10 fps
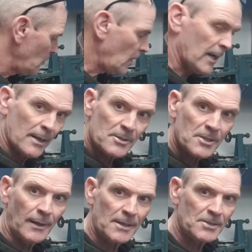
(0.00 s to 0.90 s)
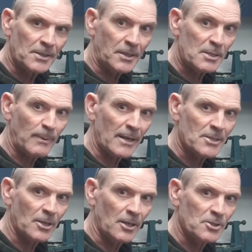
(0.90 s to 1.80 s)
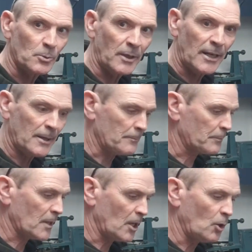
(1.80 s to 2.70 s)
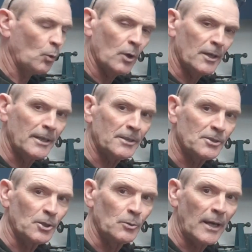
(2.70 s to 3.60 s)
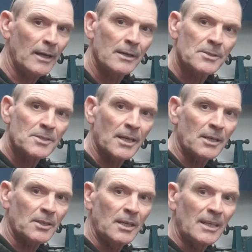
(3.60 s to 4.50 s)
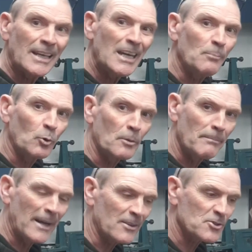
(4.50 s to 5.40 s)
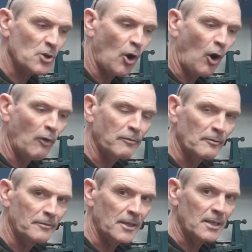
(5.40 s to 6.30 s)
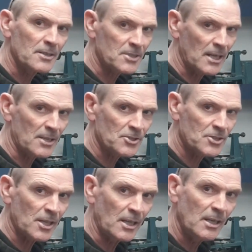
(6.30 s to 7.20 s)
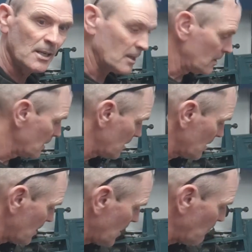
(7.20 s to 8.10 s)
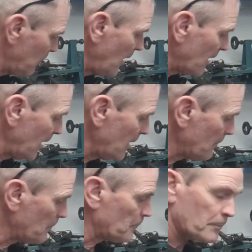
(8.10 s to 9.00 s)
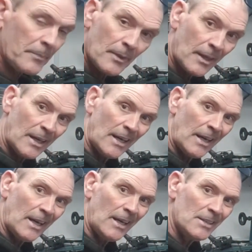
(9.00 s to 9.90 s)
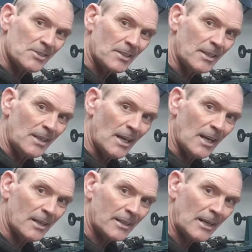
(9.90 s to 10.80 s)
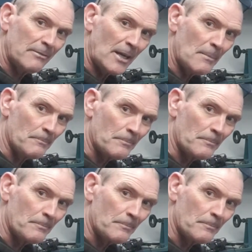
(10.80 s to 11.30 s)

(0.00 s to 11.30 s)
Right, so that's the display side sorted out. Uh, all I need to do now is take the keyboard and mouse off of the C N C and plug it into the uh, K V M.